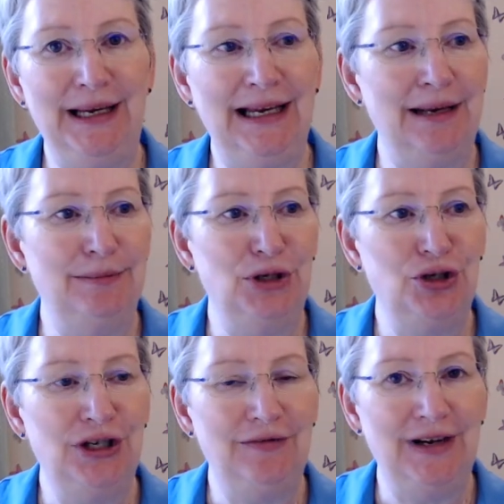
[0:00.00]
and
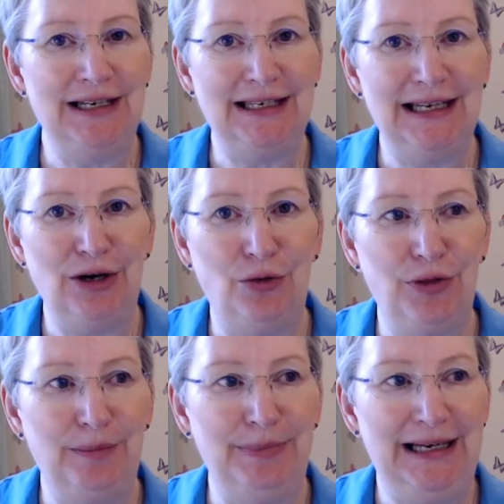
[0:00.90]
motivating
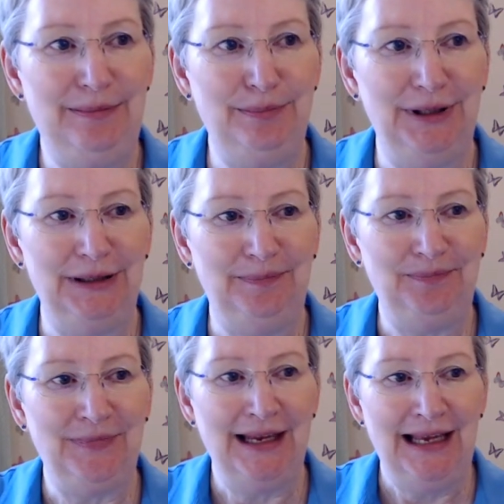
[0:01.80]
other people.
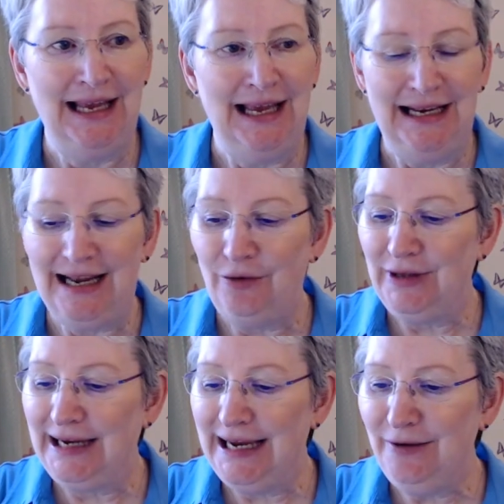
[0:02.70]
Now, the
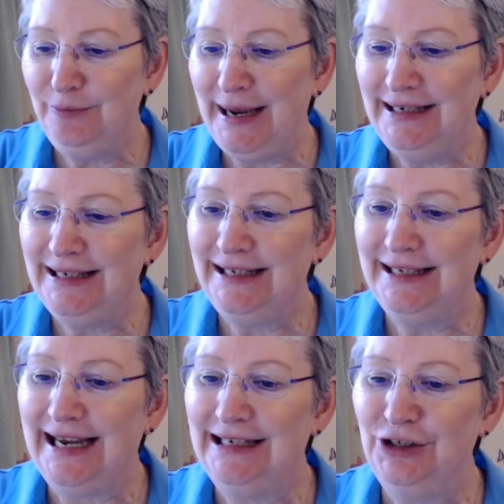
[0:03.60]
King of Pentacles
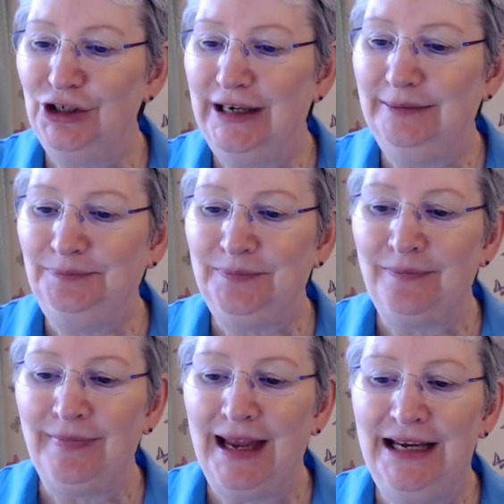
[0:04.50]
energy
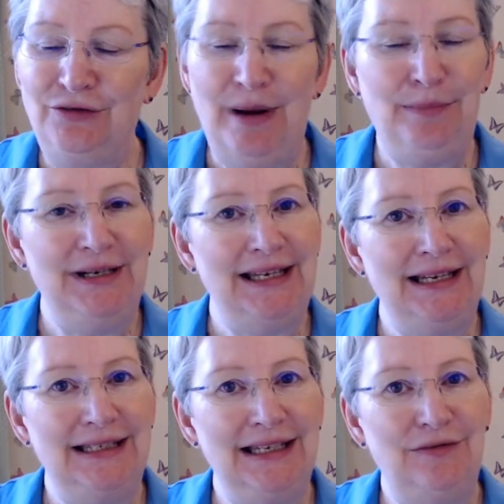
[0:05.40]
is
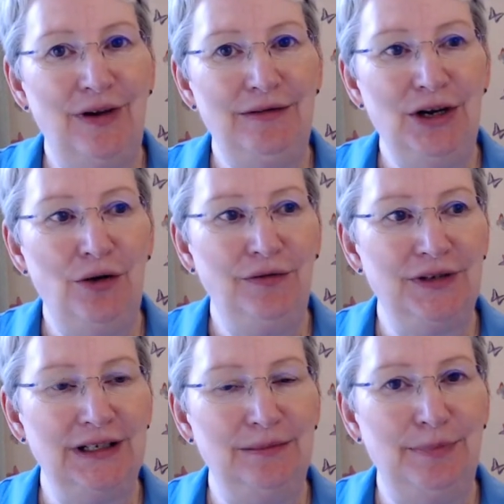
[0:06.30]
represented very
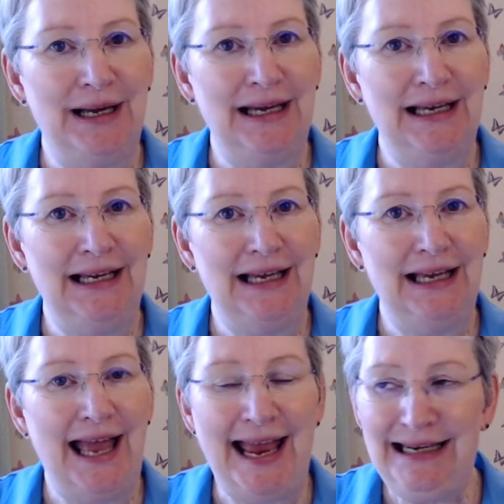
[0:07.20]
often by
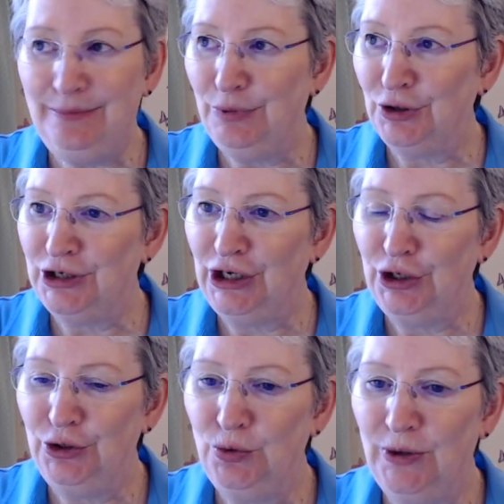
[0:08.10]
anybody
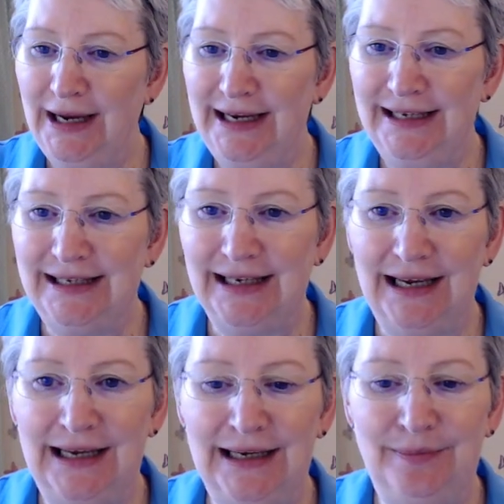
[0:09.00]
who is
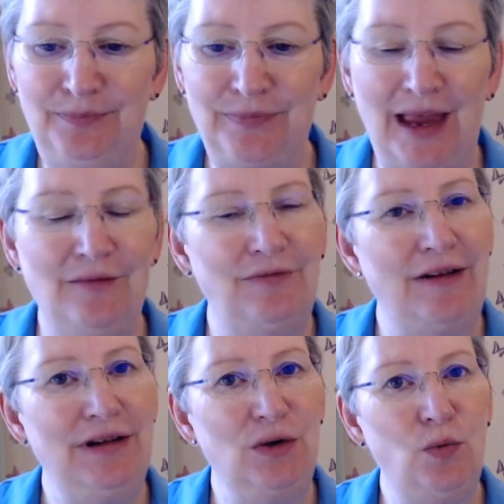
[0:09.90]

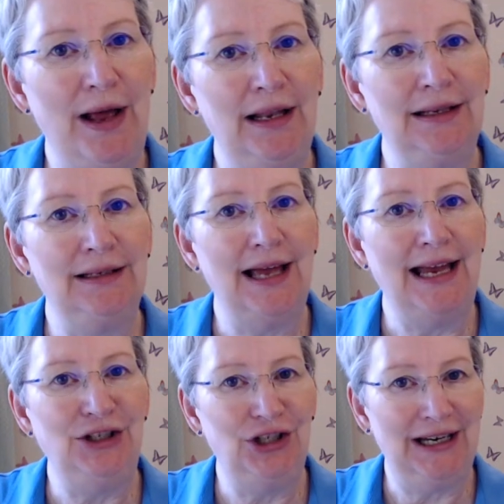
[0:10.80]
very well
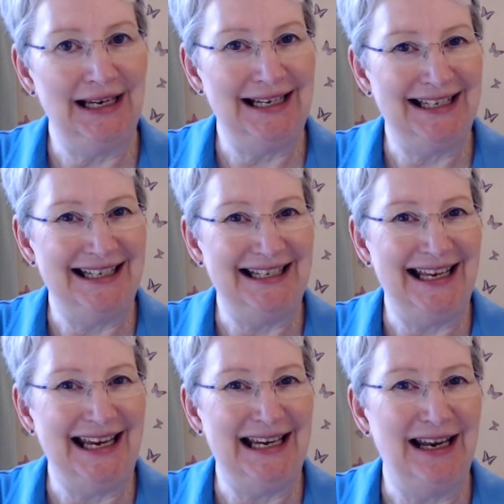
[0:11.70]
educated
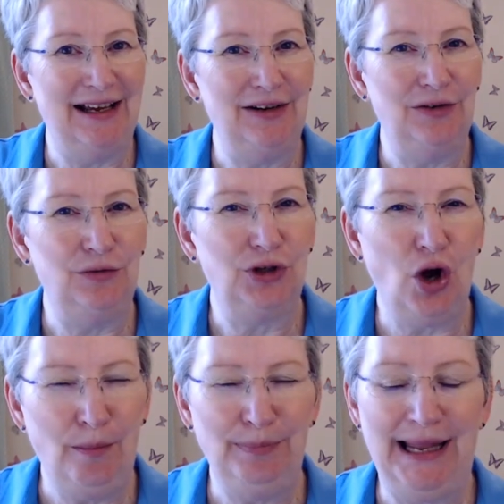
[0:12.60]
in
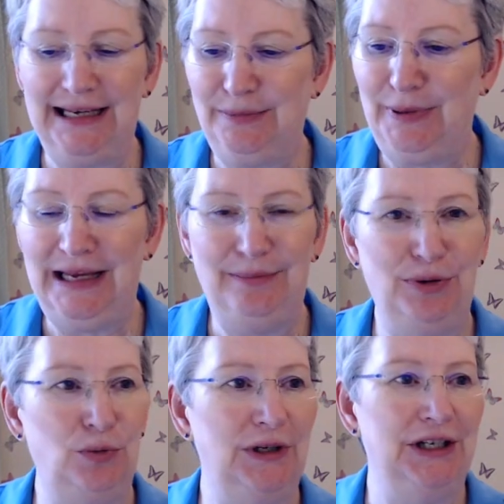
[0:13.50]
complex
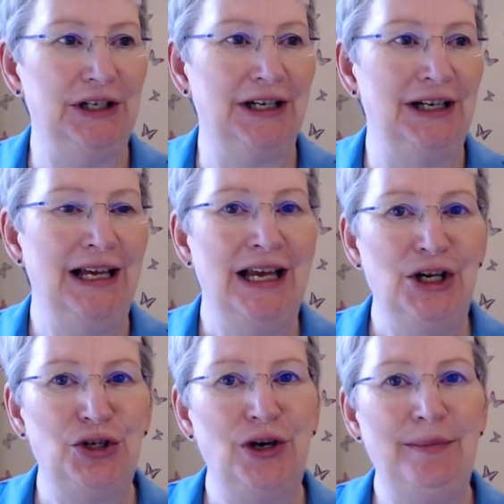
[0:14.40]
paperwork.
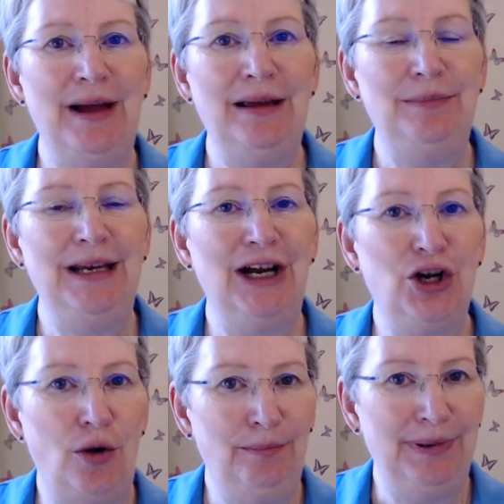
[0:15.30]
So it might be a
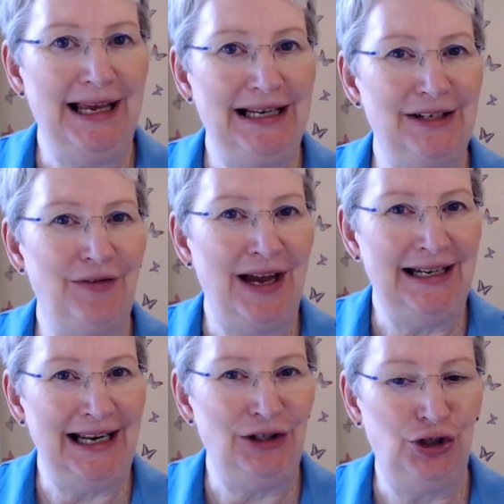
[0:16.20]
complex
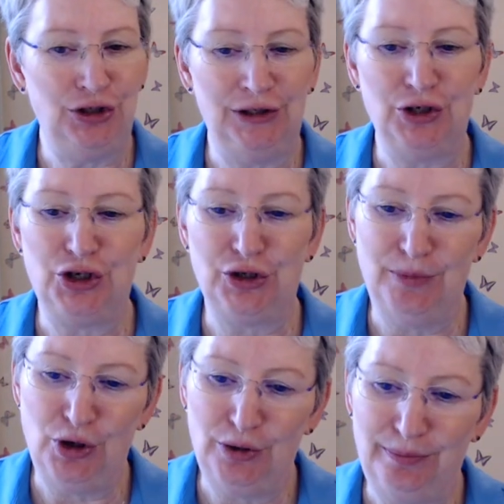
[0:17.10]
financial
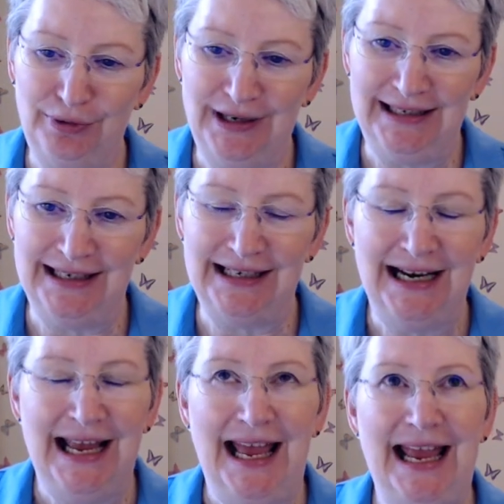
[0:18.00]
small print.
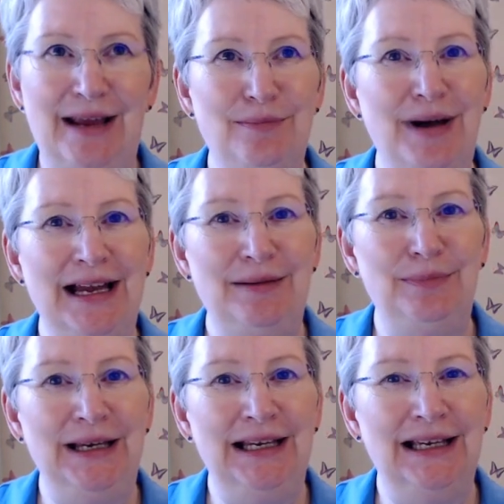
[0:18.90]
It might
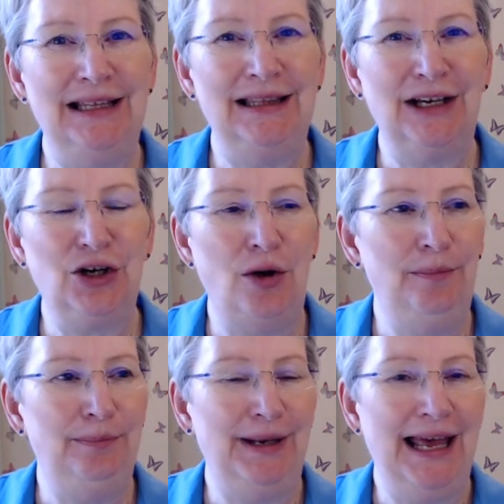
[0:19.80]
be the
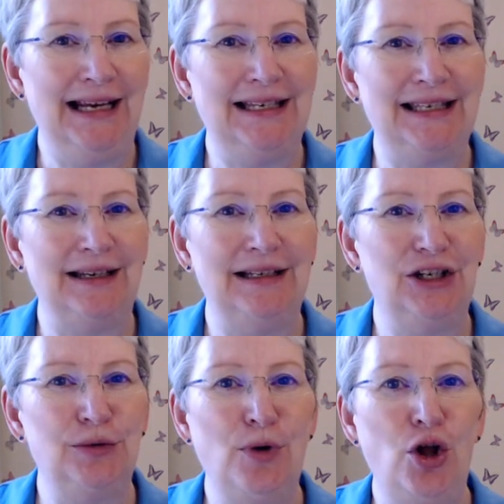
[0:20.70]
complex
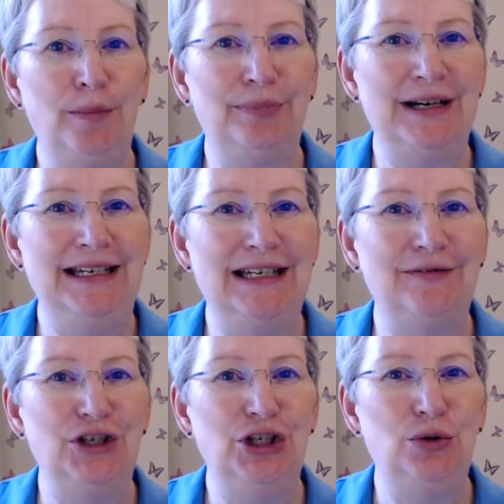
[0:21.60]
small print of
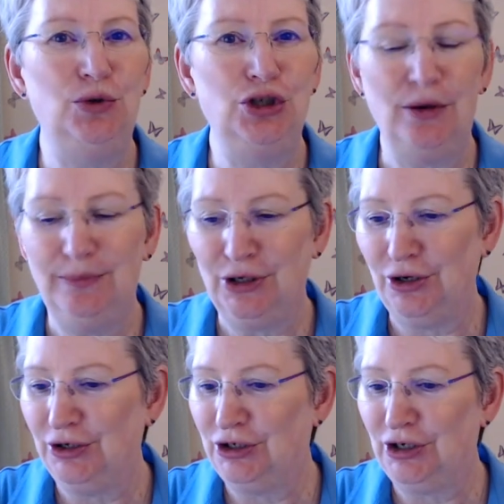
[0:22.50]
a new job
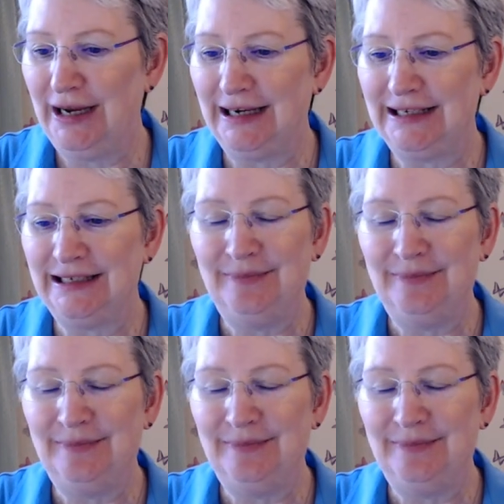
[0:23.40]
contract.